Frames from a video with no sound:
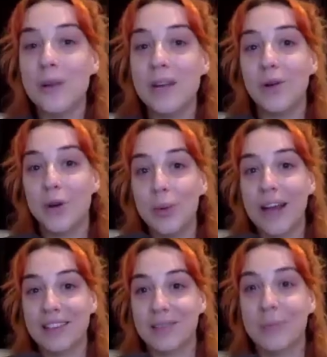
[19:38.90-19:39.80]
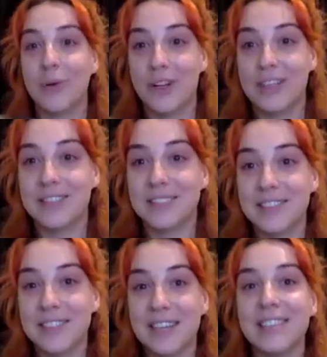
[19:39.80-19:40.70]
many All Black supporters
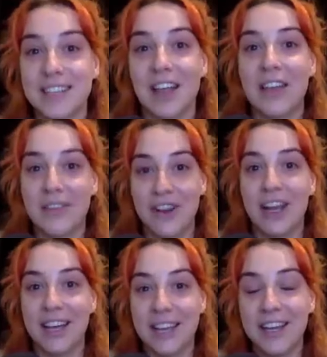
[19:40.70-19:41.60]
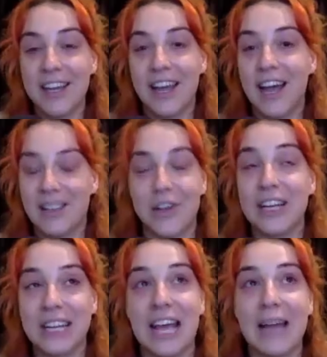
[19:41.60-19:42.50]
in South Africa.
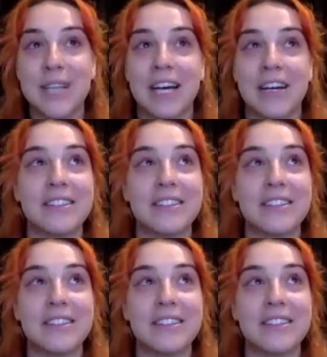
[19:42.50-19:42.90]
In Cape Town.